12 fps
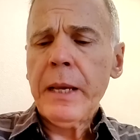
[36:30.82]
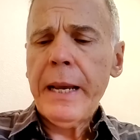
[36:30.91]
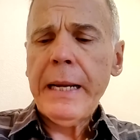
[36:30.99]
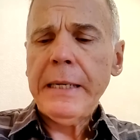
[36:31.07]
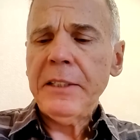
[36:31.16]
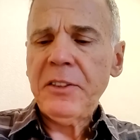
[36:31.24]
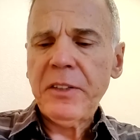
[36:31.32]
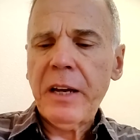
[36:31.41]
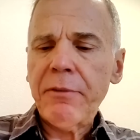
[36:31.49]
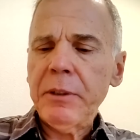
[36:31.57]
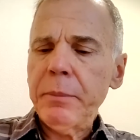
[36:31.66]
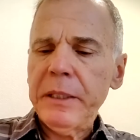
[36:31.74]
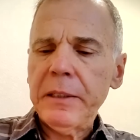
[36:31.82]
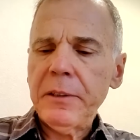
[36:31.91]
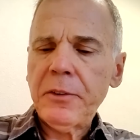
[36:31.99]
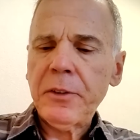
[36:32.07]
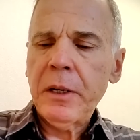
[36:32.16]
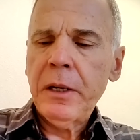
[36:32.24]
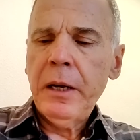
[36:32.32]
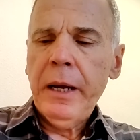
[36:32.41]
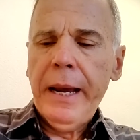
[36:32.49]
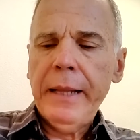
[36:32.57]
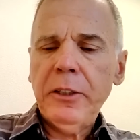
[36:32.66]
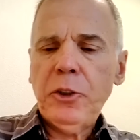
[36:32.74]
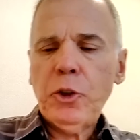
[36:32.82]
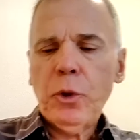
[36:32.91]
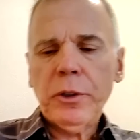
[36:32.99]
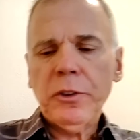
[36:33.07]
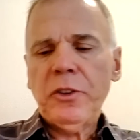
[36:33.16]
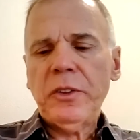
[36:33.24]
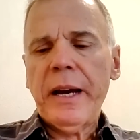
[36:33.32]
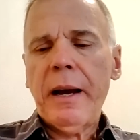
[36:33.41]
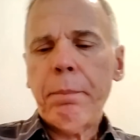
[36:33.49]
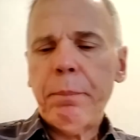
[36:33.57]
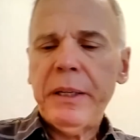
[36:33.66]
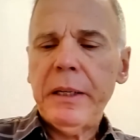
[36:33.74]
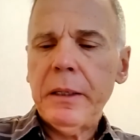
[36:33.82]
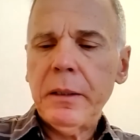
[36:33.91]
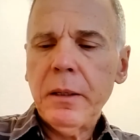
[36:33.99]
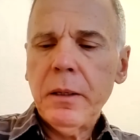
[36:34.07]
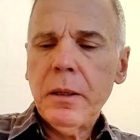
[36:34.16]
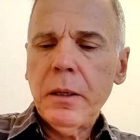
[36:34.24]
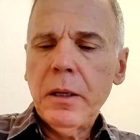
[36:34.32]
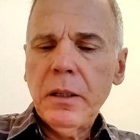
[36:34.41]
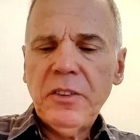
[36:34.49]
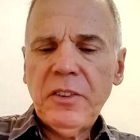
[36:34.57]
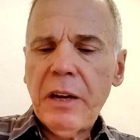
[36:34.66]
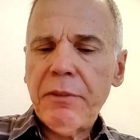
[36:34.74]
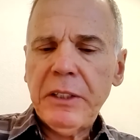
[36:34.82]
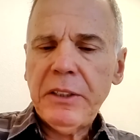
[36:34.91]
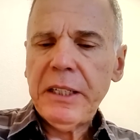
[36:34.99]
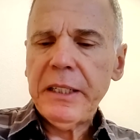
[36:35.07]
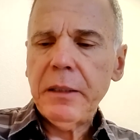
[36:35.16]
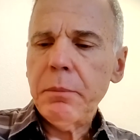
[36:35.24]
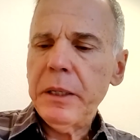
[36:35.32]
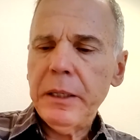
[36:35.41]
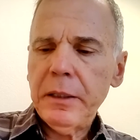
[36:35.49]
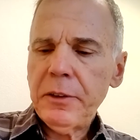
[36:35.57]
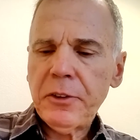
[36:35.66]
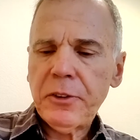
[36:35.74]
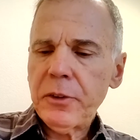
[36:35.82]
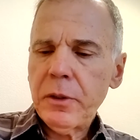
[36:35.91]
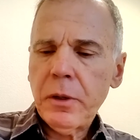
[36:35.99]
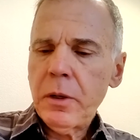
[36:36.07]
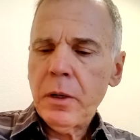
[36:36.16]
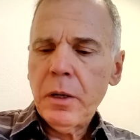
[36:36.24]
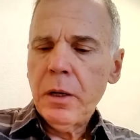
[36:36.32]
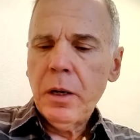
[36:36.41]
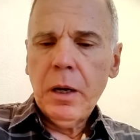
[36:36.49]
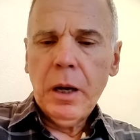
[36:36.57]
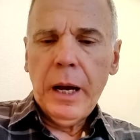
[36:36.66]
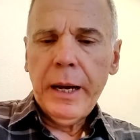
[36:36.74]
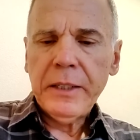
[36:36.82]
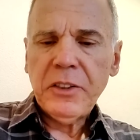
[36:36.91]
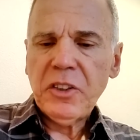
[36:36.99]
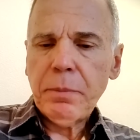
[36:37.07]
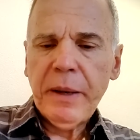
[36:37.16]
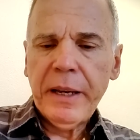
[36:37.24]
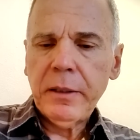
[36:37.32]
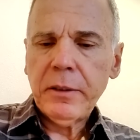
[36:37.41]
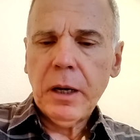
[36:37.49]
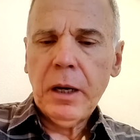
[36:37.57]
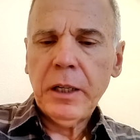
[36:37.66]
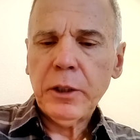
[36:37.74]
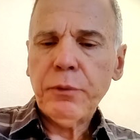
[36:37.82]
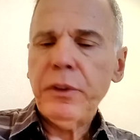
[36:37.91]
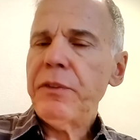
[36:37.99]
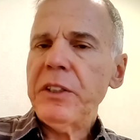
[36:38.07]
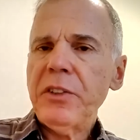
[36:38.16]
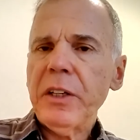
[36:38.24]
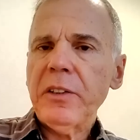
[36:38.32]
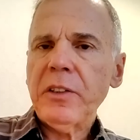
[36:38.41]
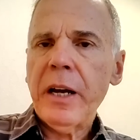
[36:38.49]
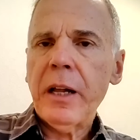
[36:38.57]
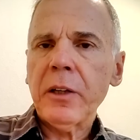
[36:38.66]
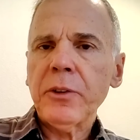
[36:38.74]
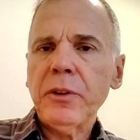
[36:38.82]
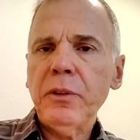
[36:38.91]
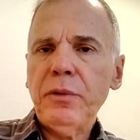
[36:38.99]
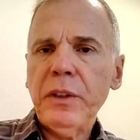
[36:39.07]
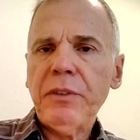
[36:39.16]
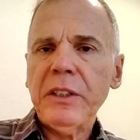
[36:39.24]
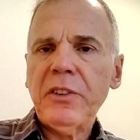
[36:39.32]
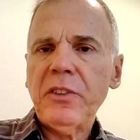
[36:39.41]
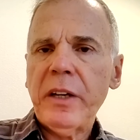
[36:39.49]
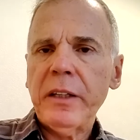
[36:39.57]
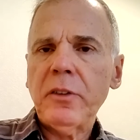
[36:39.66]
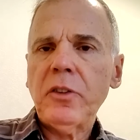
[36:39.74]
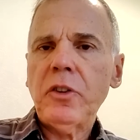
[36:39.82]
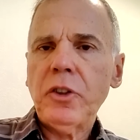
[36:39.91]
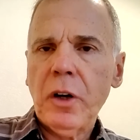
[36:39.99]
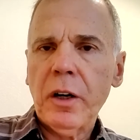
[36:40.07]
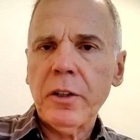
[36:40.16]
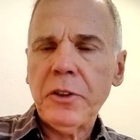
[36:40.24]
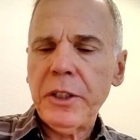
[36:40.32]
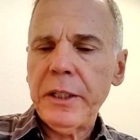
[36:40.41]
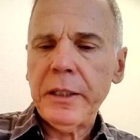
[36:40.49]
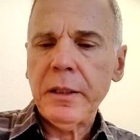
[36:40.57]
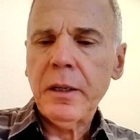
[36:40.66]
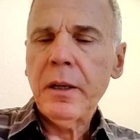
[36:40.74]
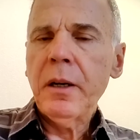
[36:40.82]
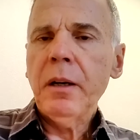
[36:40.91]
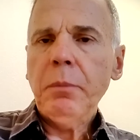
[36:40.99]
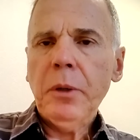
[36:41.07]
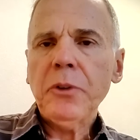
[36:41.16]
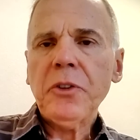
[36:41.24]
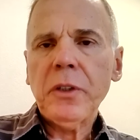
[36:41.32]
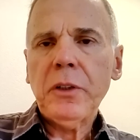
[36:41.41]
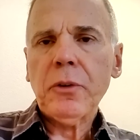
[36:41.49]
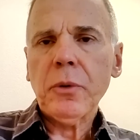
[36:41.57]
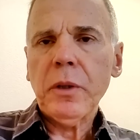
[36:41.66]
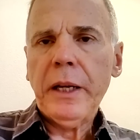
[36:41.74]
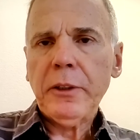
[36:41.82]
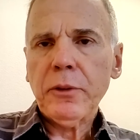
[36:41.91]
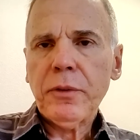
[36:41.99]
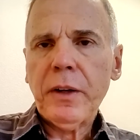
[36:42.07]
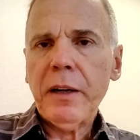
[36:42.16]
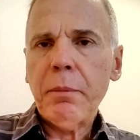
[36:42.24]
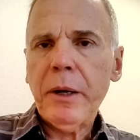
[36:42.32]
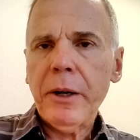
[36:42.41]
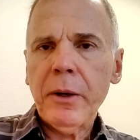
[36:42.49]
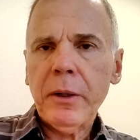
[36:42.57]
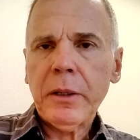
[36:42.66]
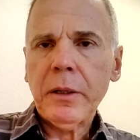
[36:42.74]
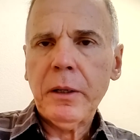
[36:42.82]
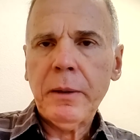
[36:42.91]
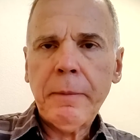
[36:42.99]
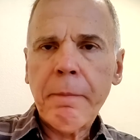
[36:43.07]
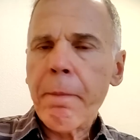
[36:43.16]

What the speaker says: 87 minutes, and the shortest stop being 17 minutes. I spent $156.50 charging, mostly through Electrify America.